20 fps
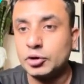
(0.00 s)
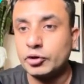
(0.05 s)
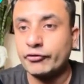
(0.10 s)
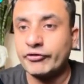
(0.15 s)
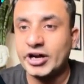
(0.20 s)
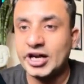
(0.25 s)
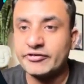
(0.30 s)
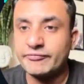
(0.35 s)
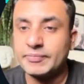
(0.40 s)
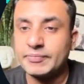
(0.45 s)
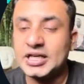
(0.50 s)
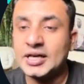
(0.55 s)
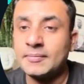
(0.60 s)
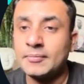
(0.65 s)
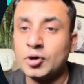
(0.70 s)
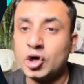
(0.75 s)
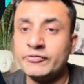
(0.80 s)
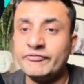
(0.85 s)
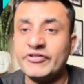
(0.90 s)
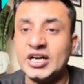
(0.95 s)
to 5
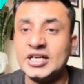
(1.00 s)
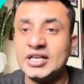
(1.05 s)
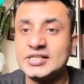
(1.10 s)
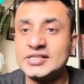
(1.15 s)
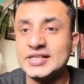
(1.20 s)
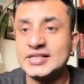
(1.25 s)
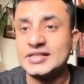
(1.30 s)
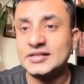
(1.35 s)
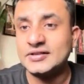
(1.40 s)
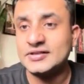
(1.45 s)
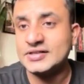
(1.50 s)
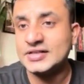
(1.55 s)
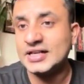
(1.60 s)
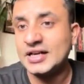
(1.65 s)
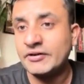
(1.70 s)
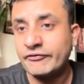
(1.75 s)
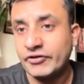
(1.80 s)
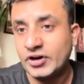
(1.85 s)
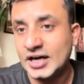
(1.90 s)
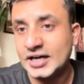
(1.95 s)
p.m. on Wednesday, Thursday
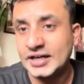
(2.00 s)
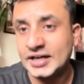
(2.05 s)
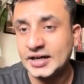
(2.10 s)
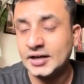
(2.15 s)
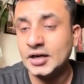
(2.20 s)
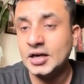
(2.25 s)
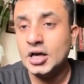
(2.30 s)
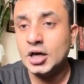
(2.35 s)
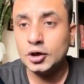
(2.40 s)
and Friday.